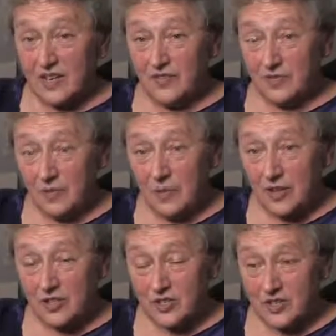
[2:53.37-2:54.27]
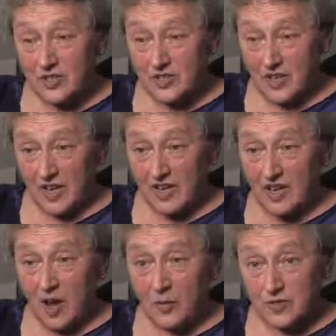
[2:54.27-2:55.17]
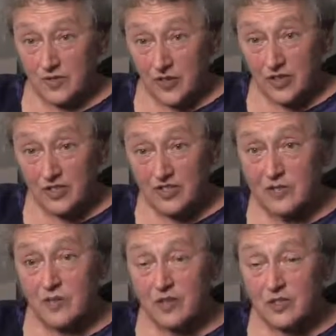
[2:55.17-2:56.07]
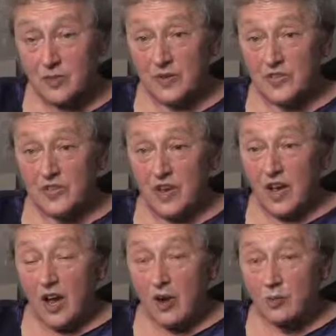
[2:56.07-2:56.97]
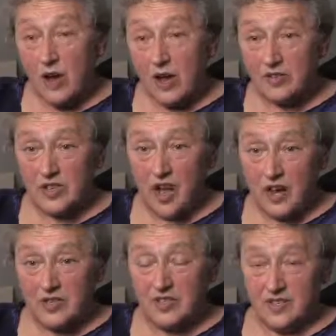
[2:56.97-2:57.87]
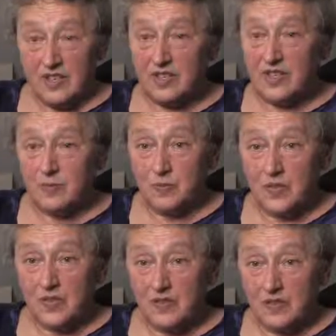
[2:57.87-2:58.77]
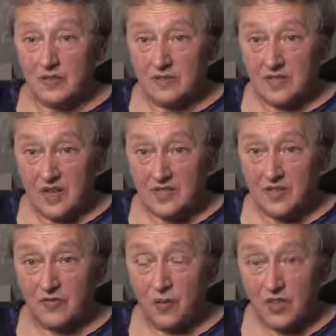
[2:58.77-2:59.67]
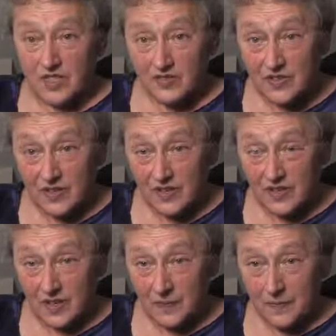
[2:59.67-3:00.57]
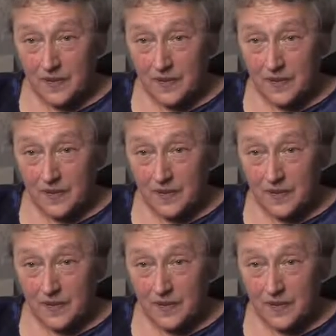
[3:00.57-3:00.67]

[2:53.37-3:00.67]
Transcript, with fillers: information, data, observations, and measurements around an idea that's being tested for its validity.